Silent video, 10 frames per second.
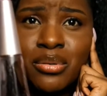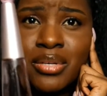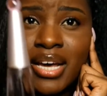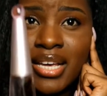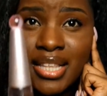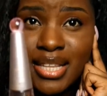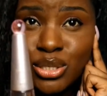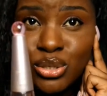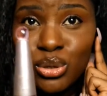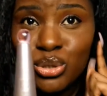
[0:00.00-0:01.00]
Like there's
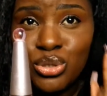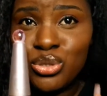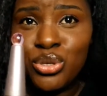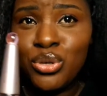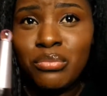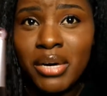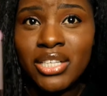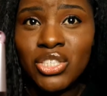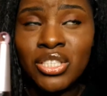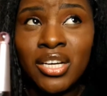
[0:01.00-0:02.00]
not too
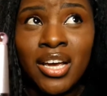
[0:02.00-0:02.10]
much.